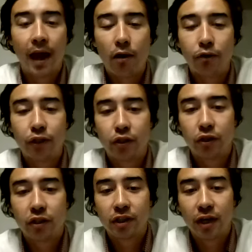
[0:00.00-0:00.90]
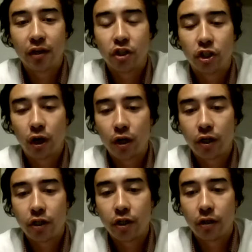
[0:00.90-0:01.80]
the houses are designed to
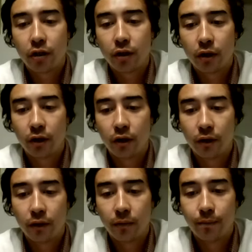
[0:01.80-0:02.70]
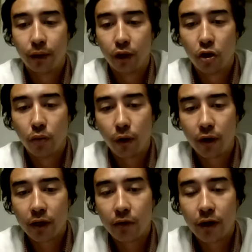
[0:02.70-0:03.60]
charge uh, below
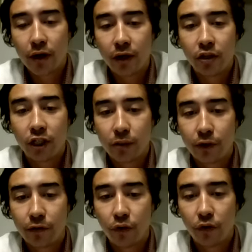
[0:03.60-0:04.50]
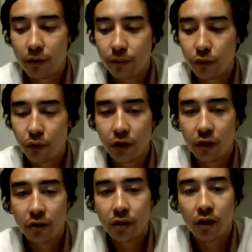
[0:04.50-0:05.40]
market rent just before the
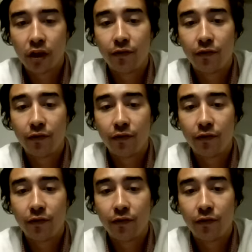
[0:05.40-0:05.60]
employees.